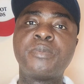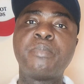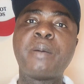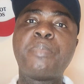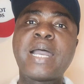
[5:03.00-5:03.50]

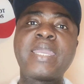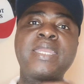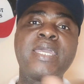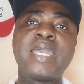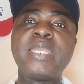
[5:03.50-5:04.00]
by
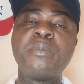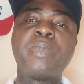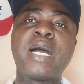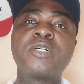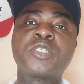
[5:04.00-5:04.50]
buying the
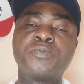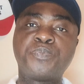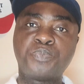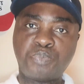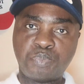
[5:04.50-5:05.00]
animals,
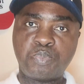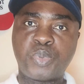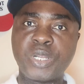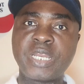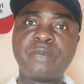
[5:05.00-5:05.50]

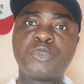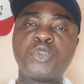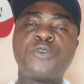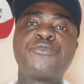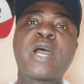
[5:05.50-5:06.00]
bring them to
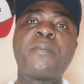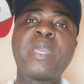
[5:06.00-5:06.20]
your farm,